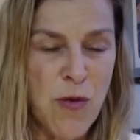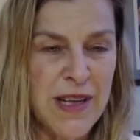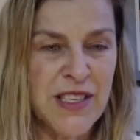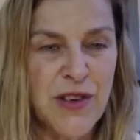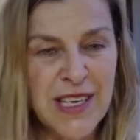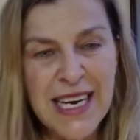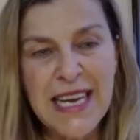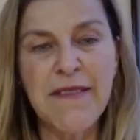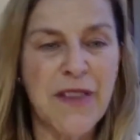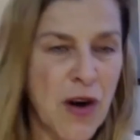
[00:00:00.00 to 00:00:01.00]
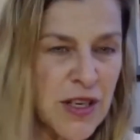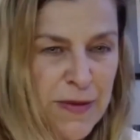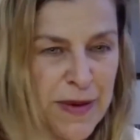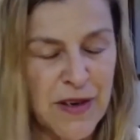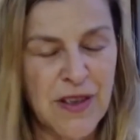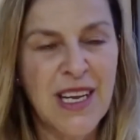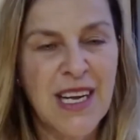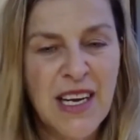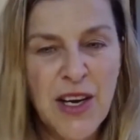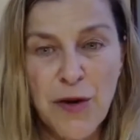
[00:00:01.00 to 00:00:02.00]
once you leave the hospital,
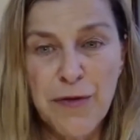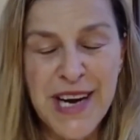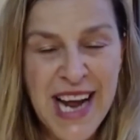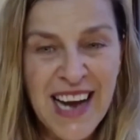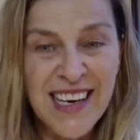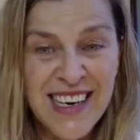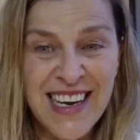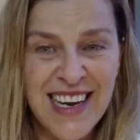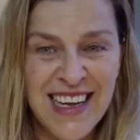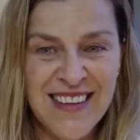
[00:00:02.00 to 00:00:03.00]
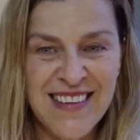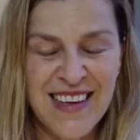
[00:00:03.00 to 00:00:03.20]
you know, reality hits.